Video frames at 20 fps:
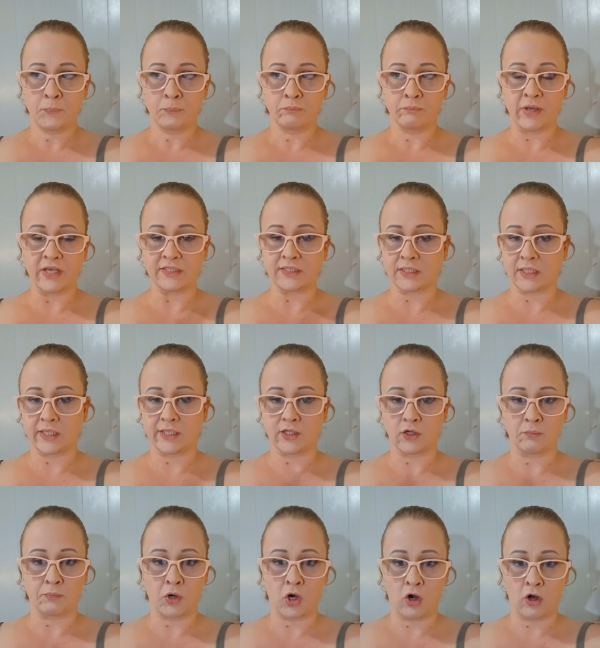basically
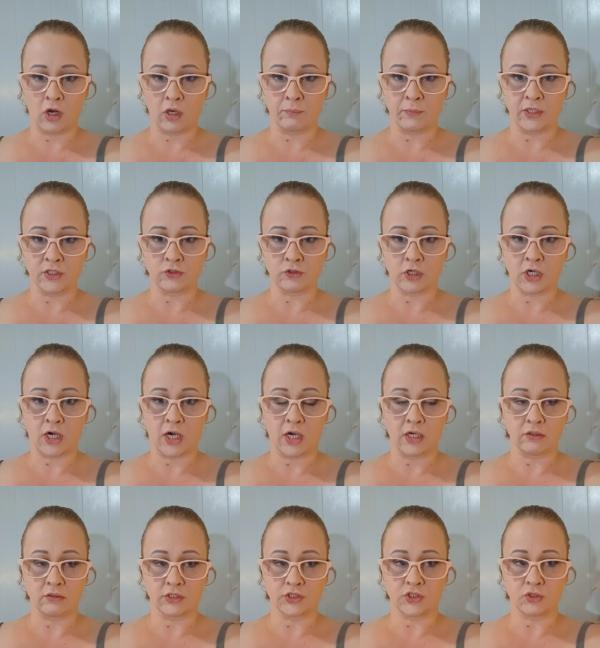their parliament or
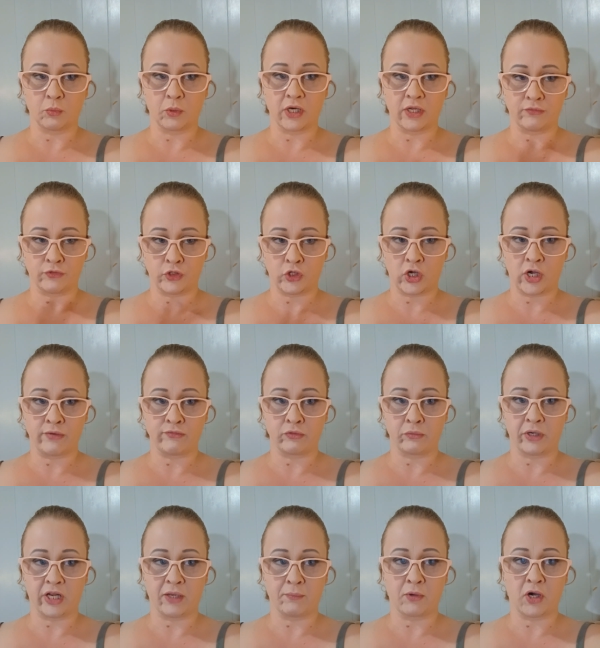Congress or whatever, their
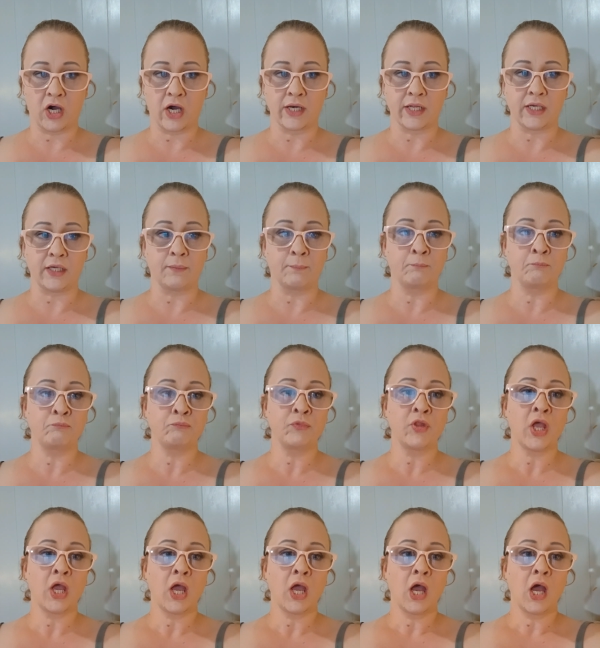governing body.
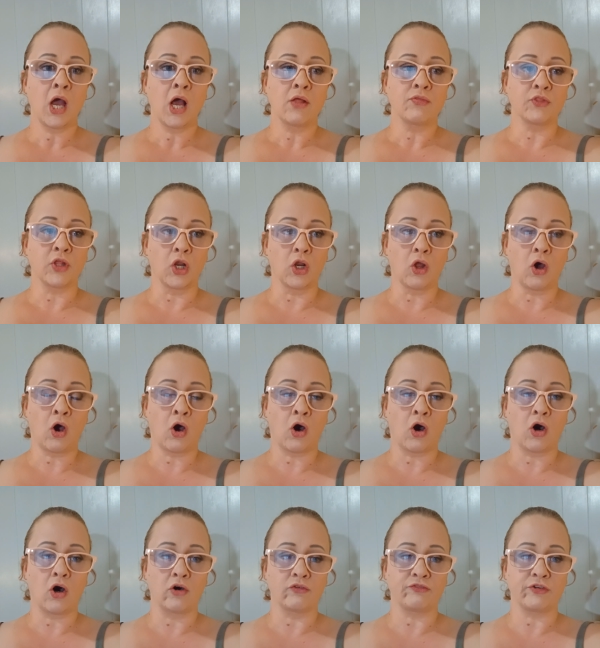The
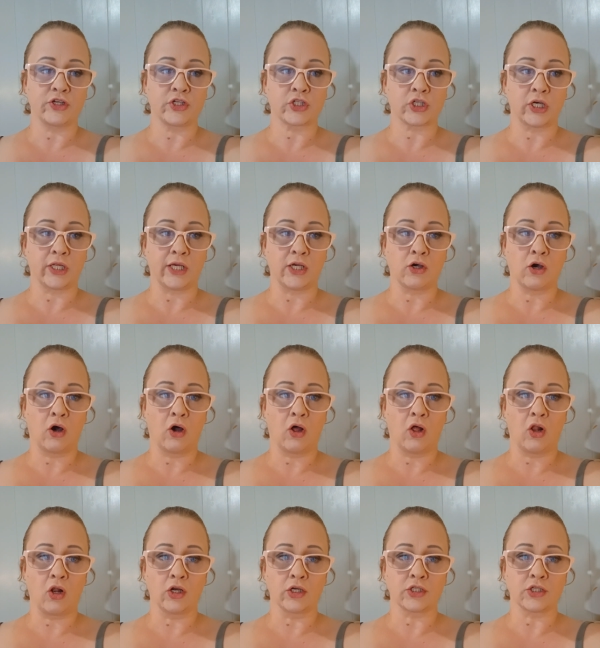law, officially
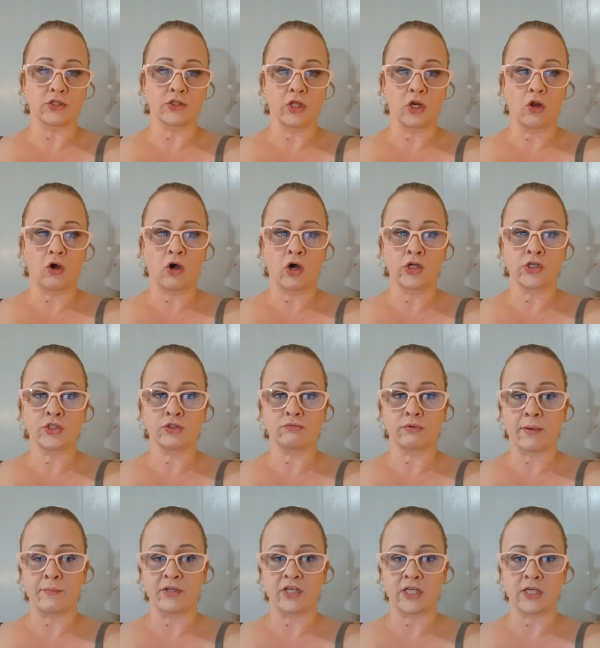called the Law to
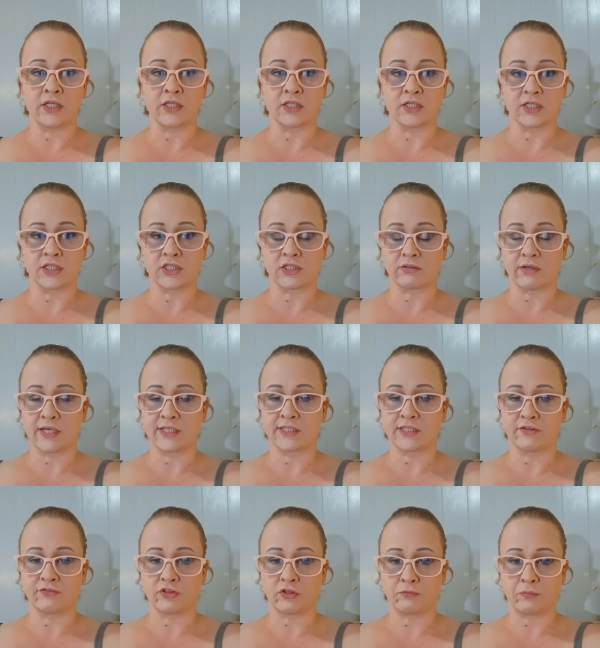Remedy the
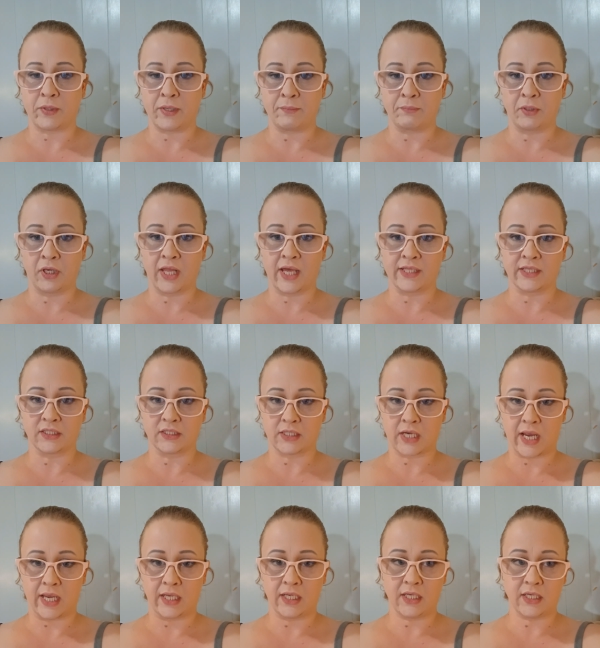Distress of the People and the
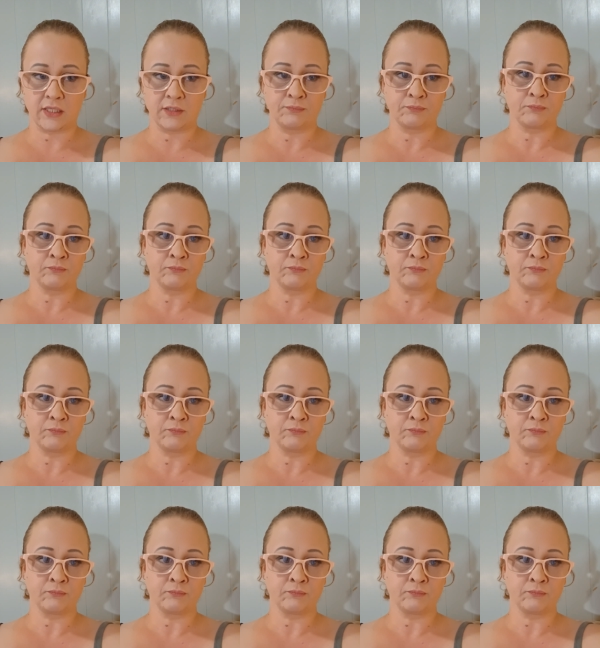Reich,